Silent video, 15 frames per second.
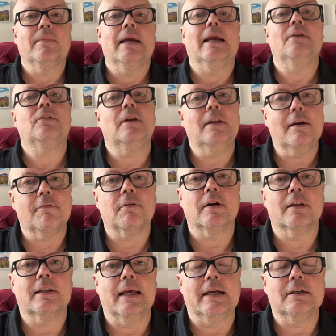It's a
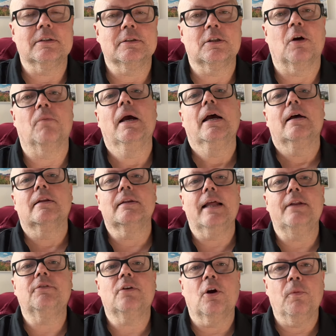different thing. So
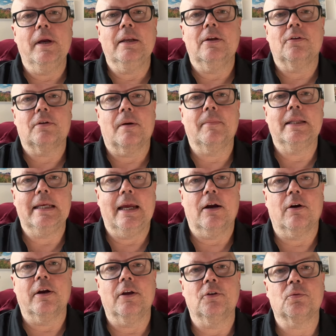let's go into some of the
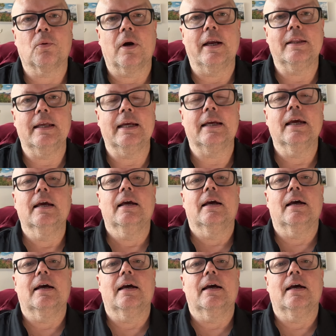areas where I think